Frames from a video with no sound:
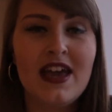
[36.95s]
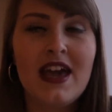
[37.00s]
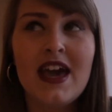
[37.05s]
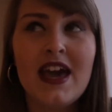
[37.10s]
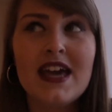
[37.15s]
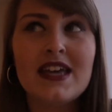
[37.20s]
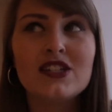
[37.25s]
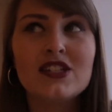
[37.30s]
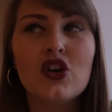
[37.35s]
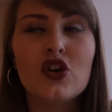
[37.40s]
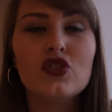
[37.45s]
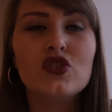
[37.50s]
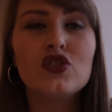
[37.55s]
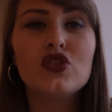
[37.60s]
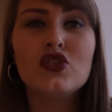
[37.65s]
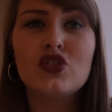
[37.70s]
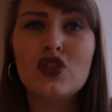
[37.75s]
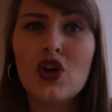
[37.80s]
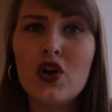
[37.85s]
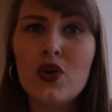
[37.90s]
It's gone
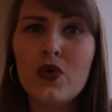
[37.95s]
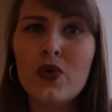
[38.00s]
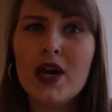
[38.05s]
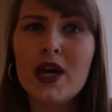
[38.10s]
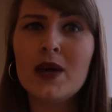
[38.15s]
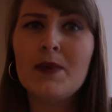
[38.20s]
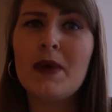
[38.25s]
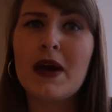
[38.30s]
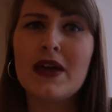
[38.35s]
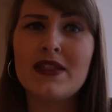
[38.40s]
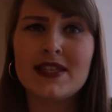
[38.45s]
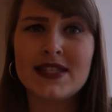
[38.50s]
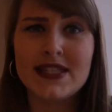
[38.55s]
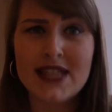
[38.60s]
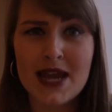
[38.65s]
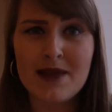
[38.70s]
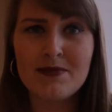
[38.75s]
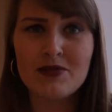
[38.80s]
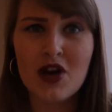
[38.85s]
so quick, but at the same